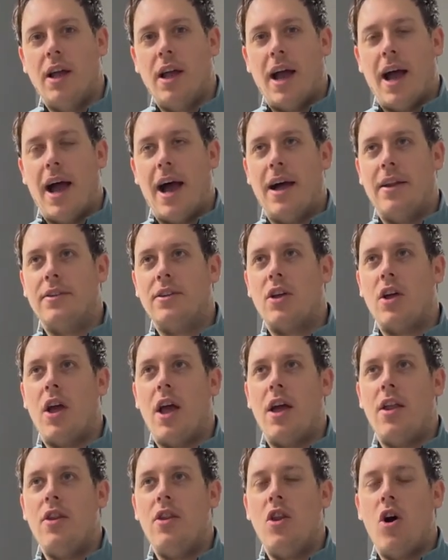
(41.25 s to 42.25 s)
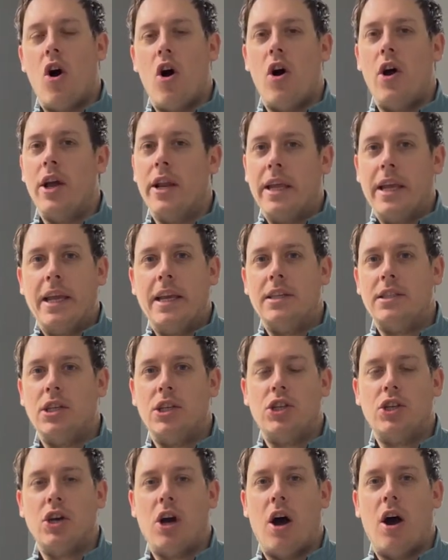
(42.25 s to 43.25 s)
and not an easy
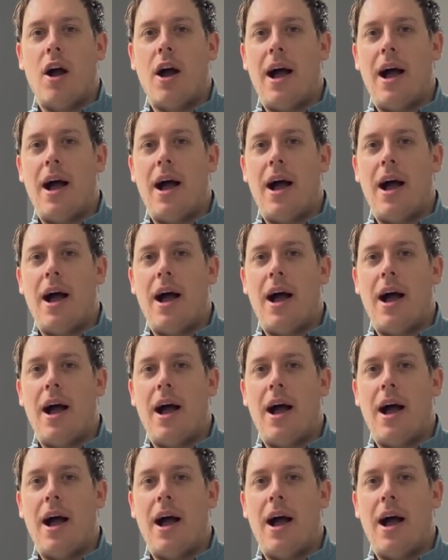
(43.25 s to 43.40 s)
shot.